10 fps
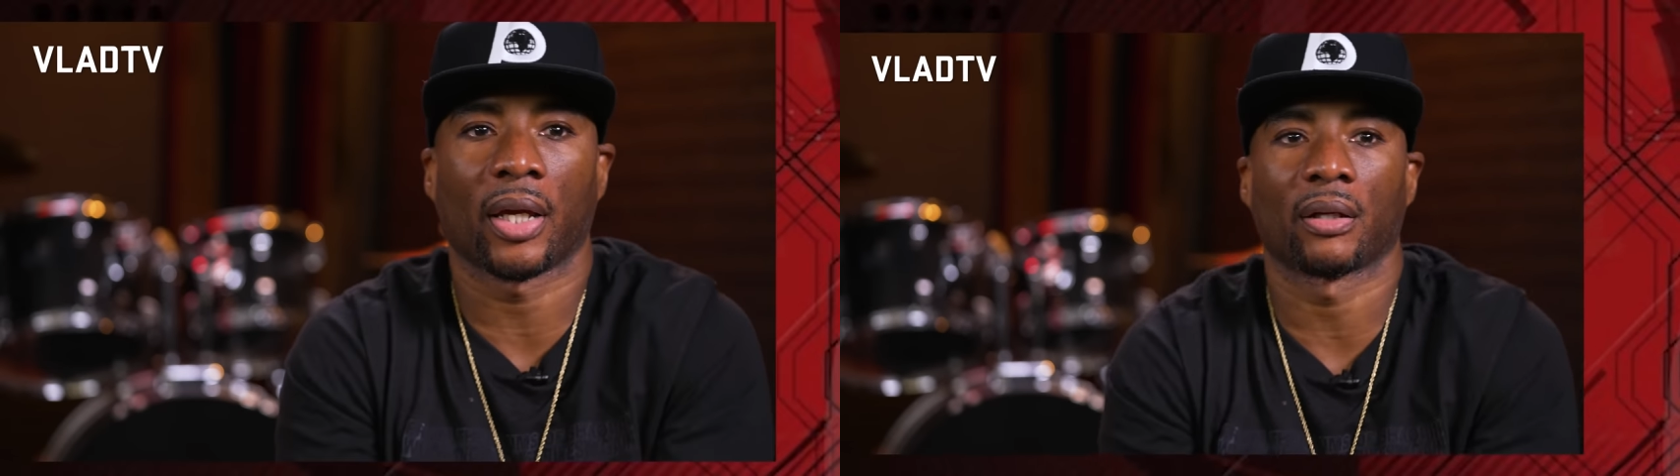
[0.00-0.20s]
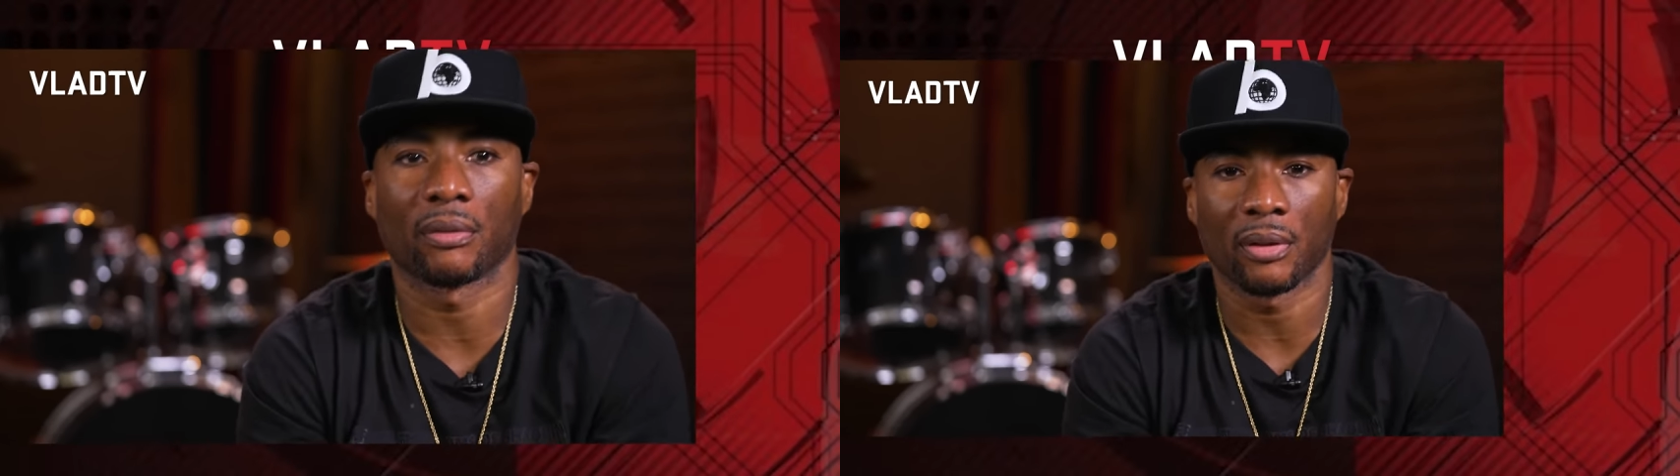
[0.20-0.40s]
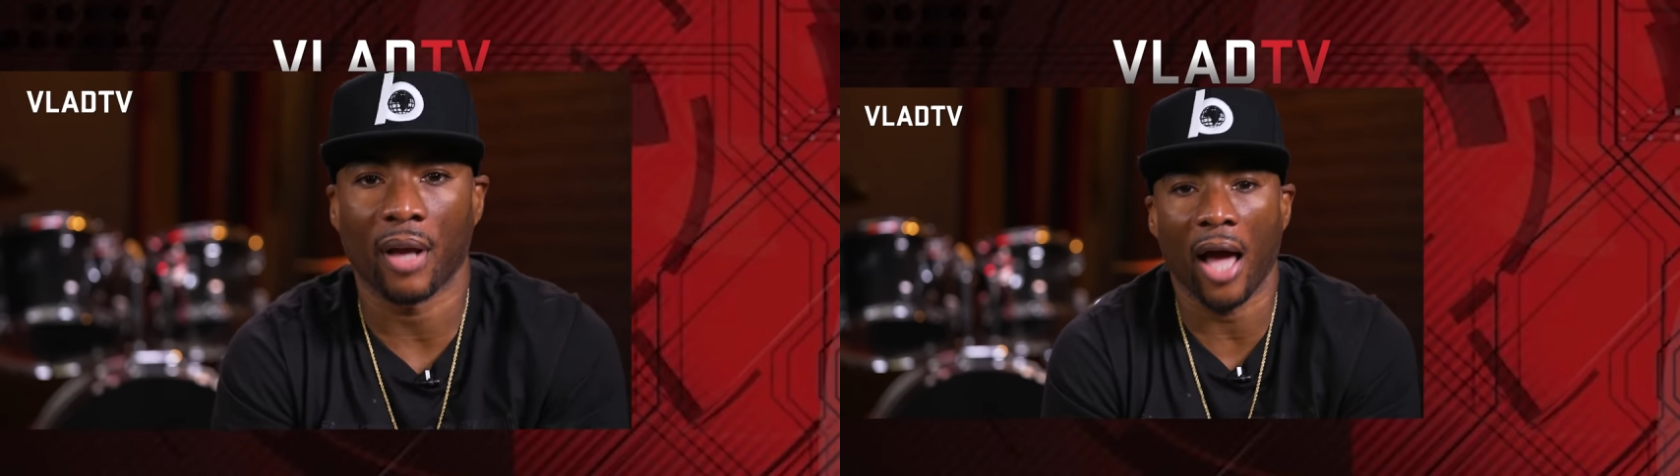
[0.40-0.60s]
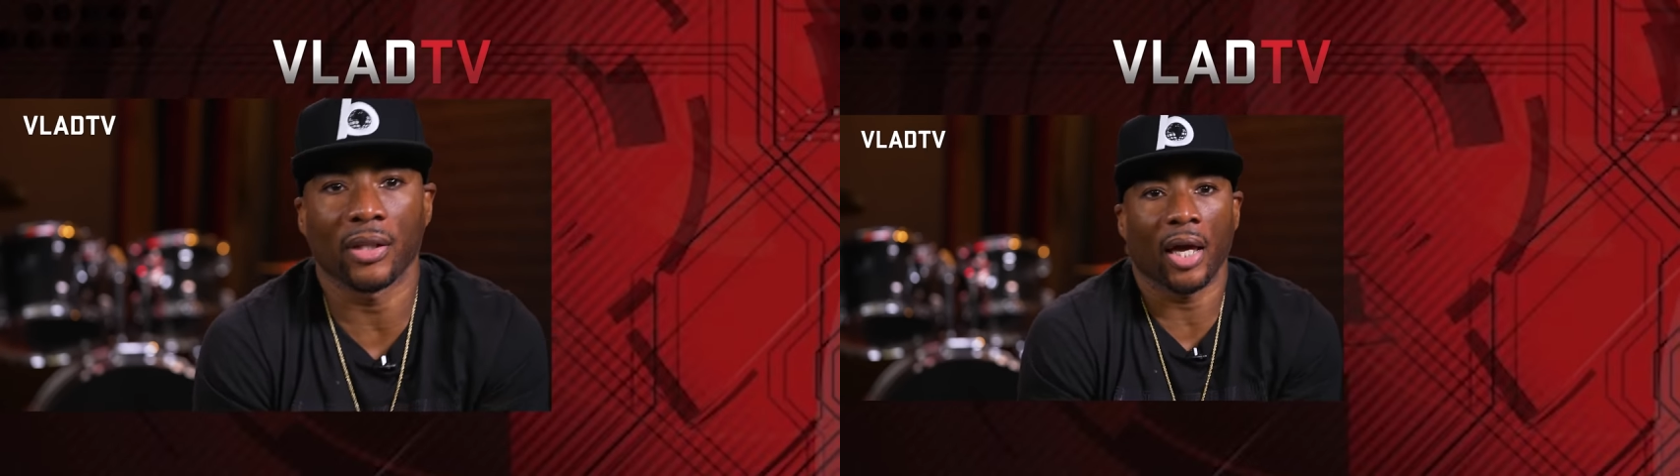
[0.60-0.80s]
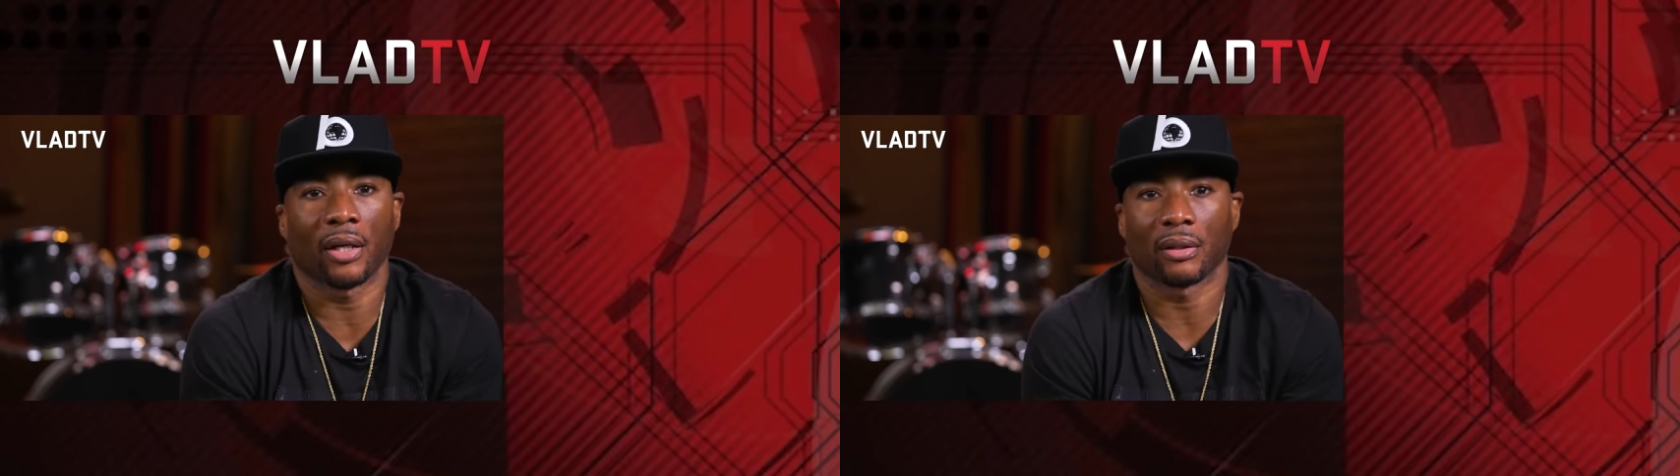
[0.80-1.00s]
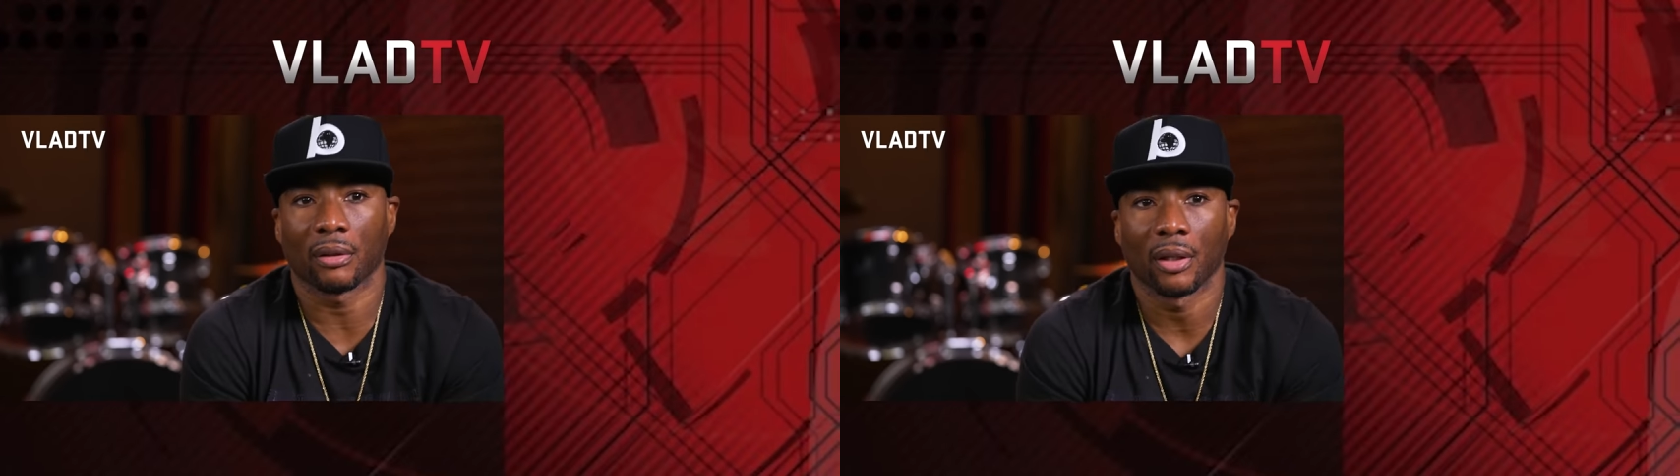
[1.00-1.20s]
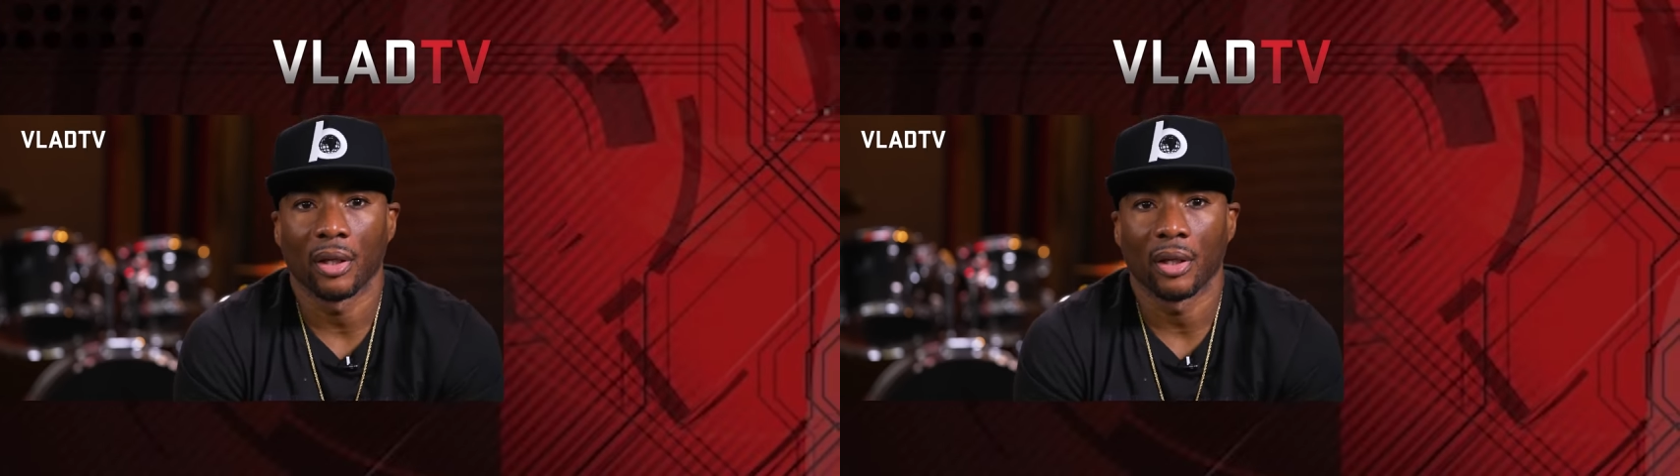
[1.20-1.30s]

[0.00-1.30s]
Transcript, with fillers: Like I like